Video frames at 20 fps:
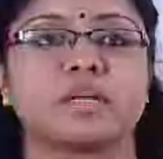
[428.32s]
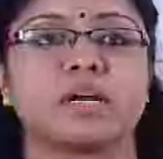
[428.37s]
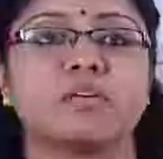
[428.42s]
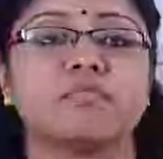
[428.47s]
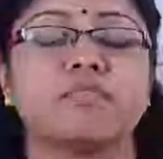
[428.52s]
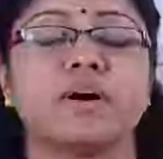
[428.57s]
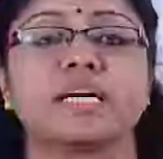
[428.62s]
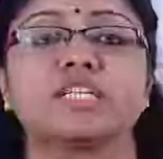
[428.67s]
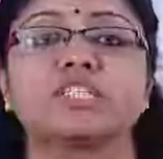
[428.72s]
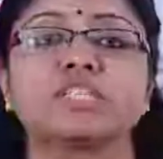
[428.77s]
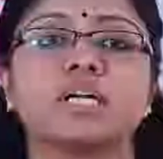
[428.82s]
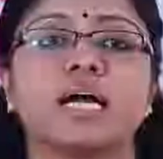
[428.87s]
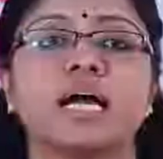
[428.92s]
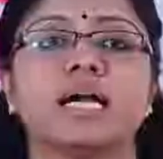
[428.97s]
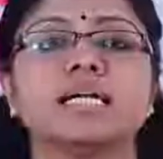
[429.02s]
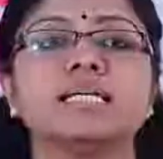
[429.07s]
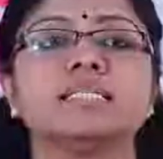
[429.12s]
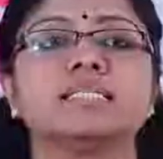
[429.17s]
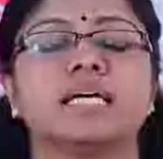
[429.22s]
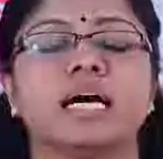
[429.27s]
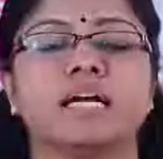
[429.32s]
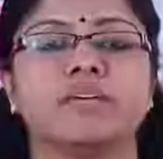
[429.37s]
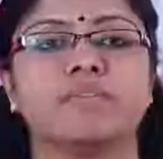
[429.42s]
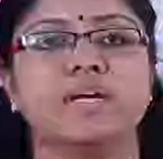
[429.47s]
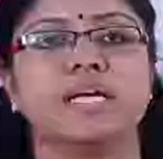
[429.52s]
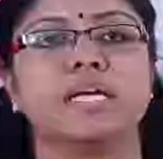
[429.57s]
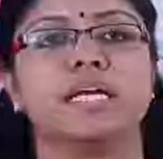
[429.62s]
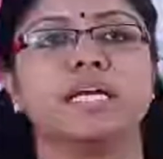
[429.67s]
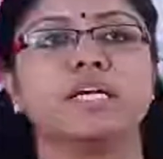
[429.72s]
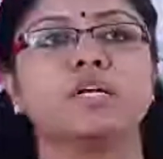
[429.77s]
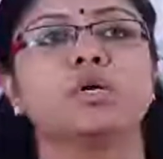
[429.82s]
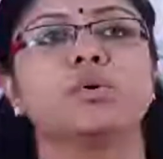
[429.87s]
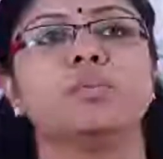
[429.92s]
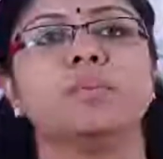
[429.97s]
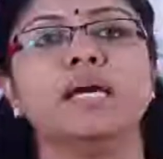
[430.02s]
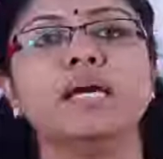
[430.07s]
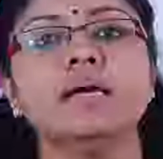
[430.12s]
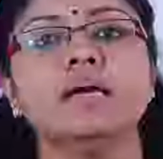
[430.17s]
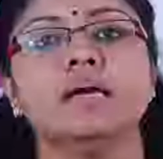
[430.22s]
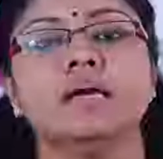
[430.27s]
functionalities that we need to
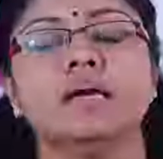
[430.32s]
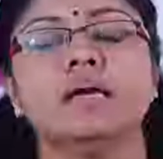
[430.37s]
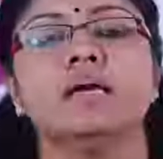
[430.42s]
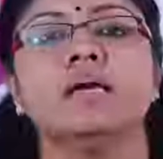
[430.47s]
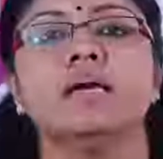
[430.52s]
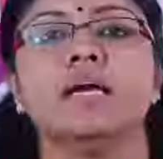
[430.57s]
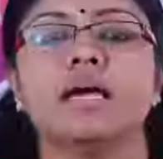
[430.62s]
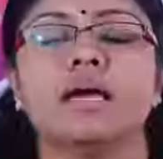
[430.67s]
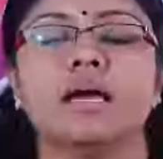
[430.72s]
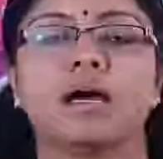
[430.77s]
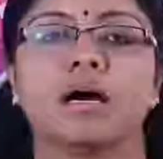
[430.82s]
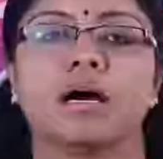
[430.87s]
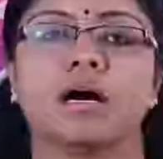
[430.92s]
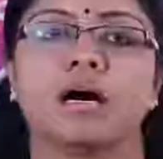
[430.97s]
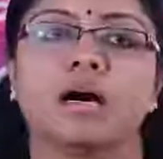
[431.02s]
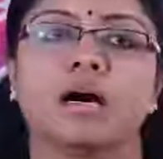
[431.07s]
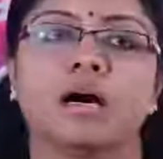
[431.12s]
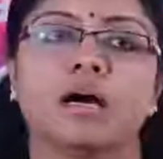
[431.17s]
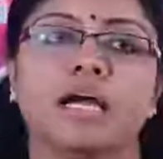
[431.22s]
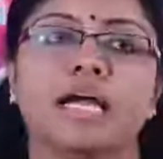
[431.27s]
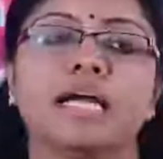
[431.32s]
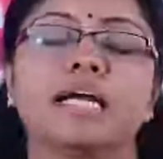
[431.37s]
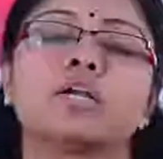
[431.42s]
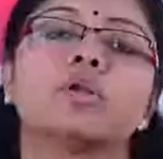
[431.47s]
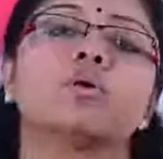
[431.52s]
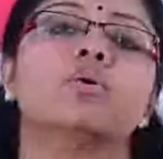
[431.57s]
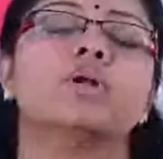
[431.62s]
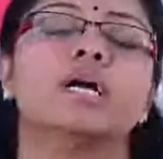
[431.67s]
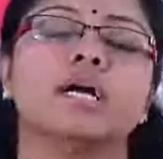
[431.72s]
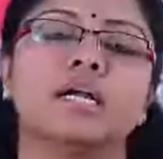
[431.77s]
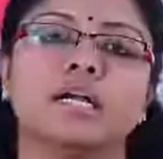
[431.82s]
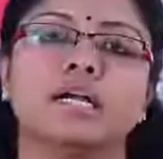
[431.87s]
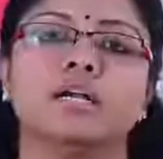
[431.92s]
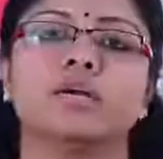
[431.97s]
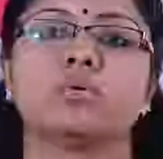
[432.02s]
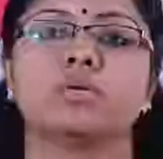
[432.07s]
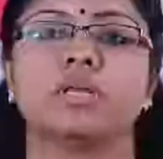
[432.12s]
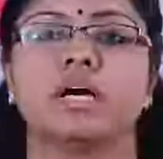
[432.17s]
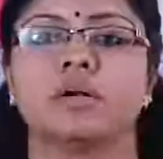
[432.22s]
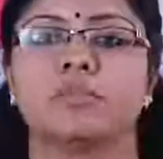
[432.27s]
be included
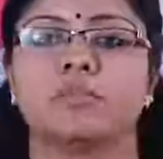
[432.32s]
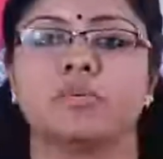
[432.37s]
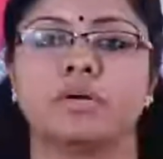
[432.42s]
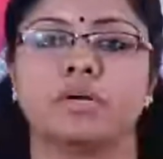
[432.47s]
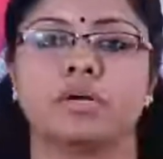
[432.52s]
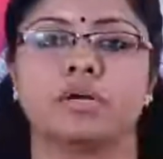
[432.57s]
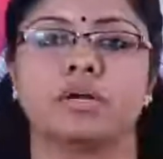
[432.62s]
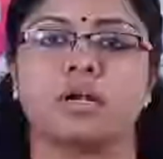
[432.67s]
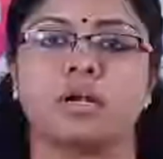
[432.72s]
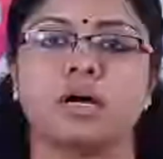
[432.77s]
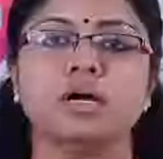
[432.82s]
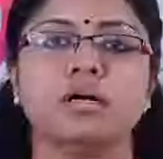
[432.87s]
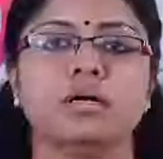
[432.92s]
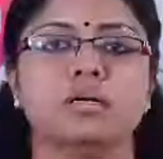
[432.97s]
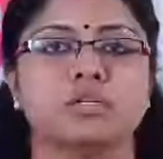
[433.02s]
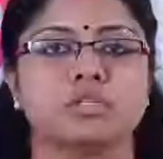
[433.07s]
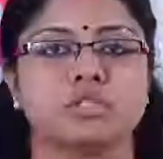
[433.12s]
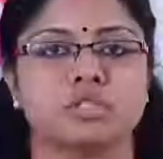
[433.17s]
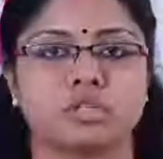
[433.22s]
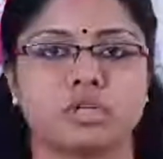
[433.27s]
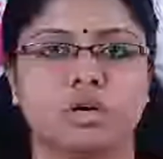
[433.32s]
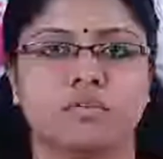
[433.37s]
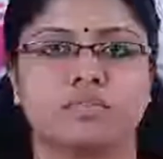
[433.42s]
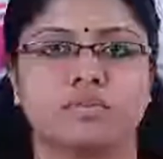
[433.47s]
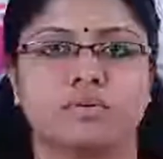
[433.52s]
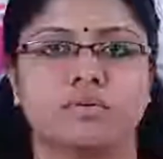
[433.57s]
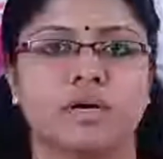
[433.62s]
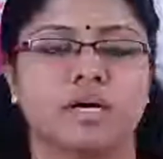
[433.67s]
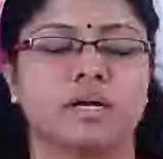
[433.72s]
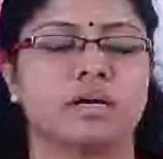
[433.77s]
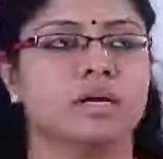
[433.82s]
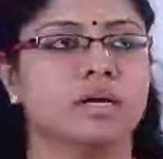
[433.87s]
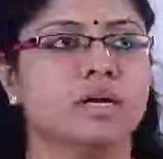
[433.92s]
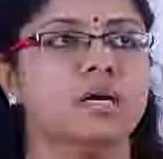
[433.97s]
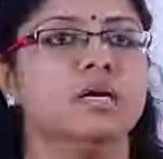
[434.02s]
into that particular software.